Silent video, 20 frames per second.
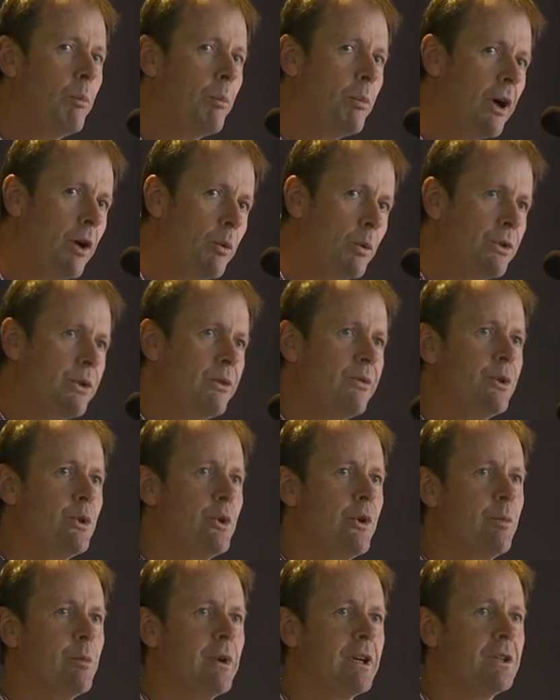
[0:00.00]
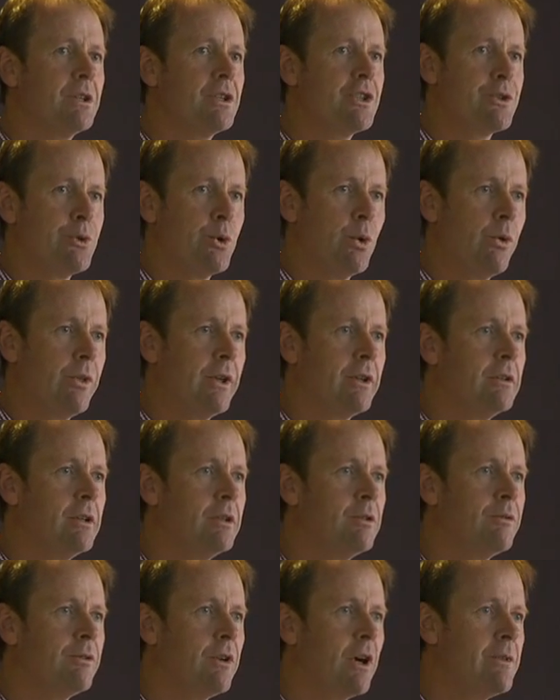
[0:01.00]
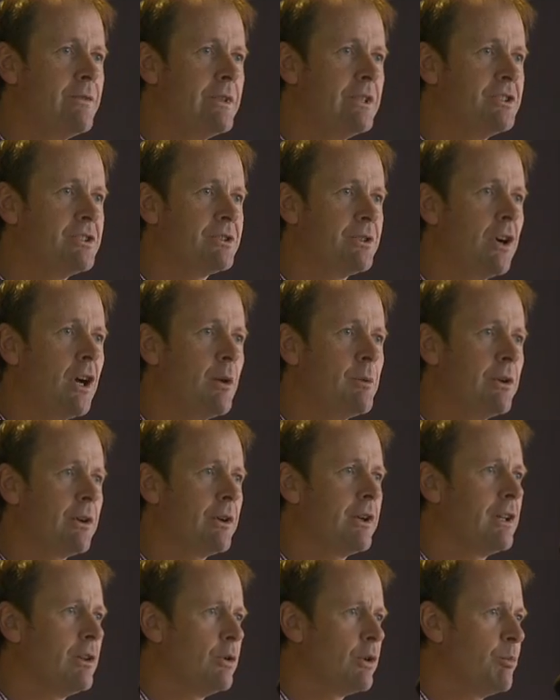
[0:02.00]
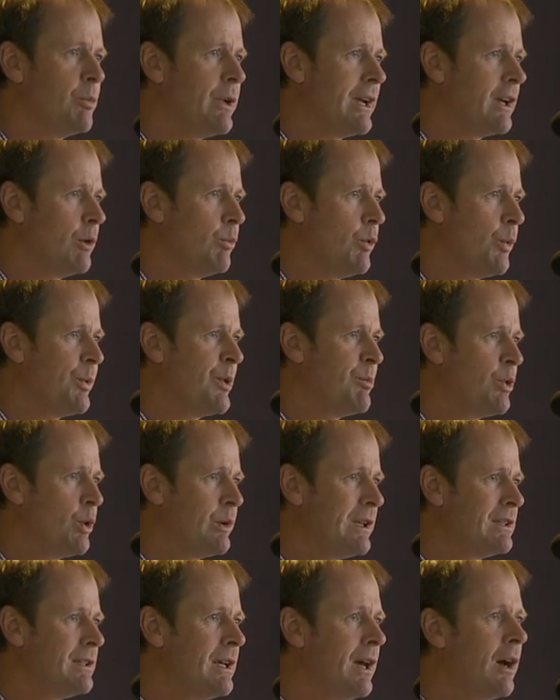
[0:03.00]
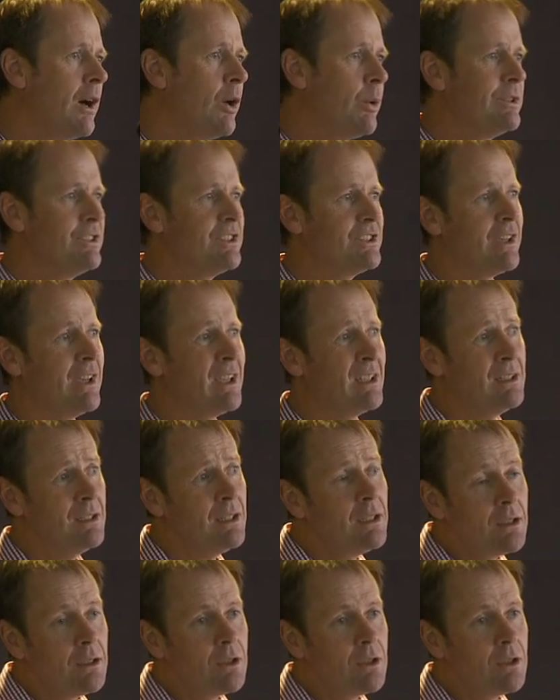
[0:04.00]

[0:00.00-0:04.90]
but with a view of making sure that in 5 years' time we're not going to look back at what we're building now and say,